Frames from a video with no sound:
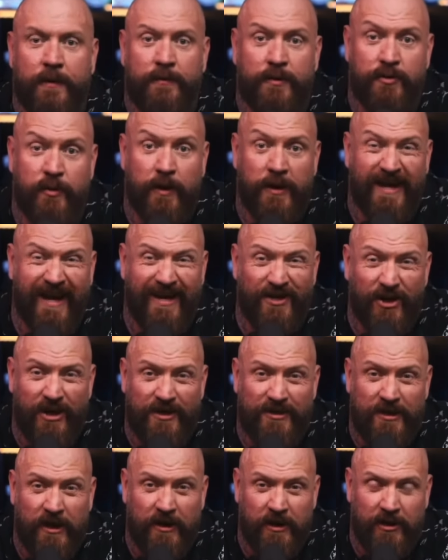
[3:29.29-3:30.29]
am I the only
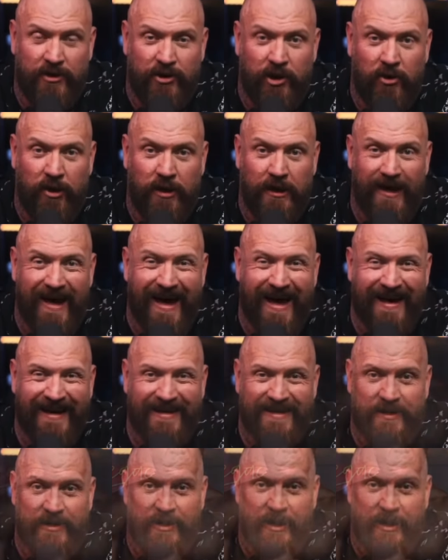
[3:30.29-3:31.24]
one that wouldn't be